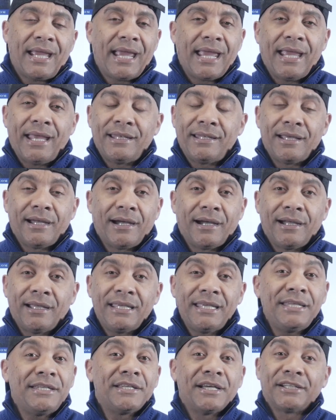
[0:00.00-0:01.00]
And
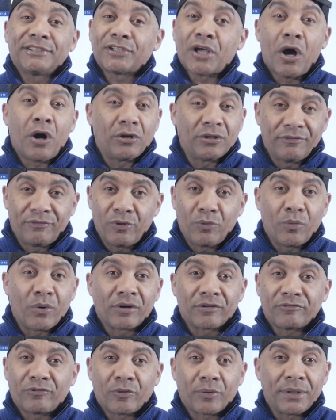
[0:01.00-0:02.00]
he does all of the
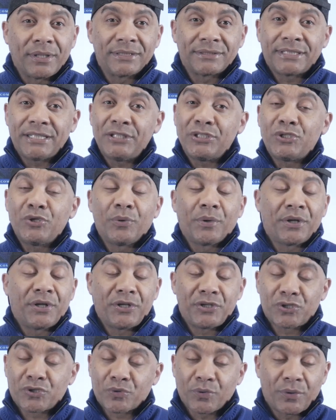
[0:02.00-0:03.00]
work for us. He's doing
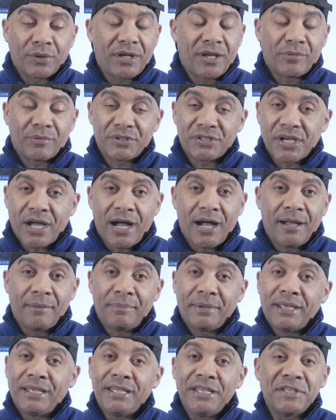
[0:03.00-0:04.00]
an extraordinary
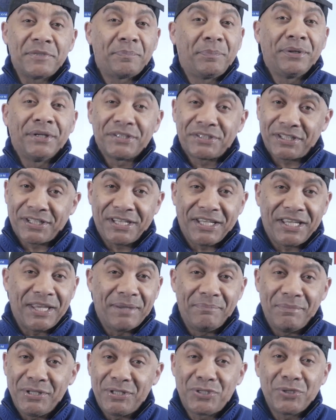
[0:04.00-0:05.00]
job and he's pushing to
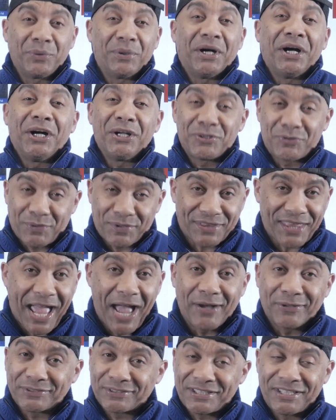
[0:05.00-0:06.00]
get me to
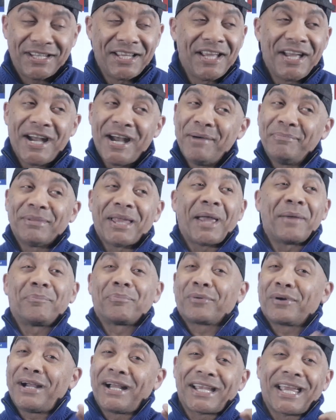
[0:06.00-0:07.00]
100,000. I'm like,
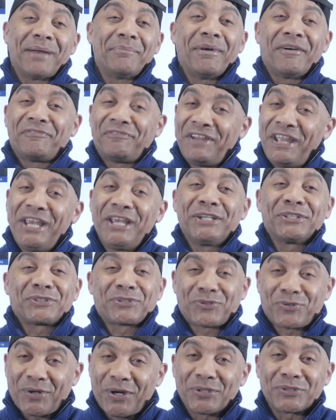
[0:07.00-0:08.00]
bro, I got my fingers
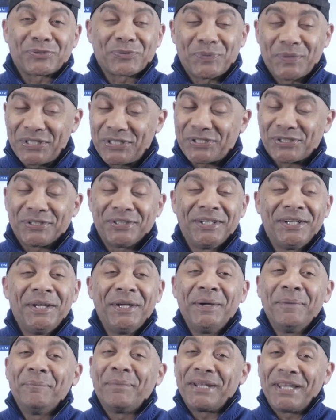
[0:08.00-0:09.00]
crossed with you.
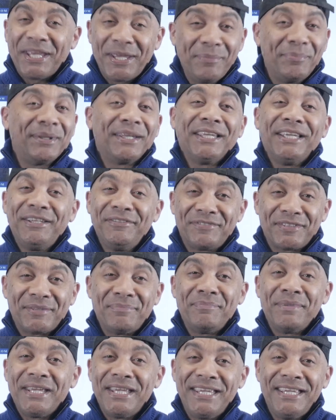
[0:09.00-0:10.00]
But he believes
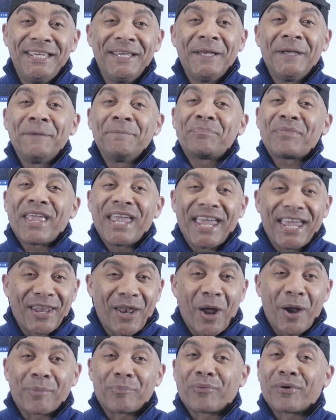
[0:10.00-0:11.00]
in me and
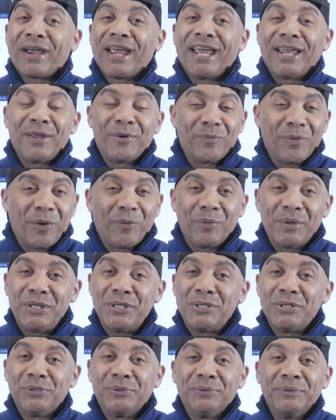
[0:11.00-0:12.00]
our brand and what we
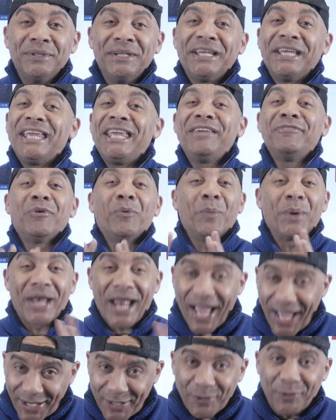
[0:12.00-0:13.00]
do, even when
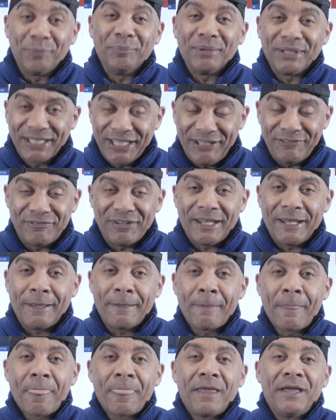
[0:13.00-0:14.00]
I don't believe in
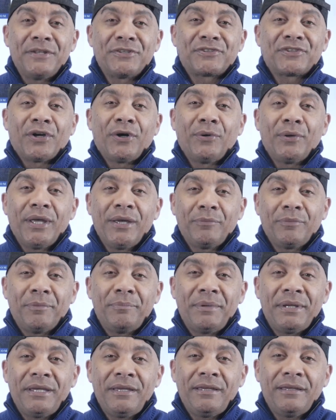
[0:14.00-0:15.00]
it. And so it
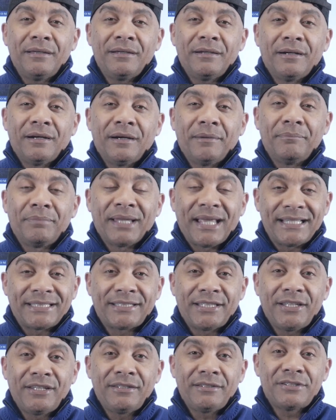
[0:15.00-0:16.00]
would be a
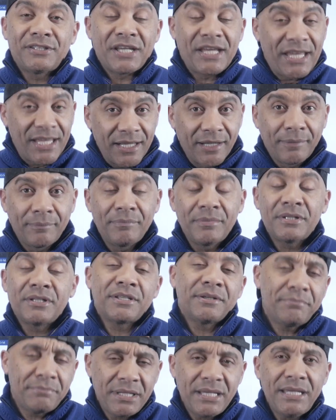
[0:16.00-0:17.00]
blessing to him,
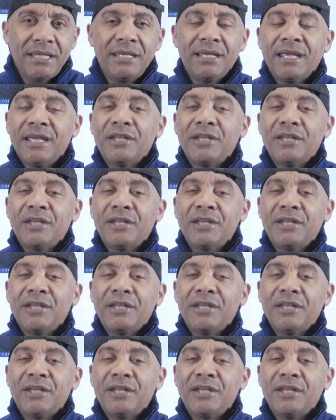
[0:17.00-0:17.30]
to me,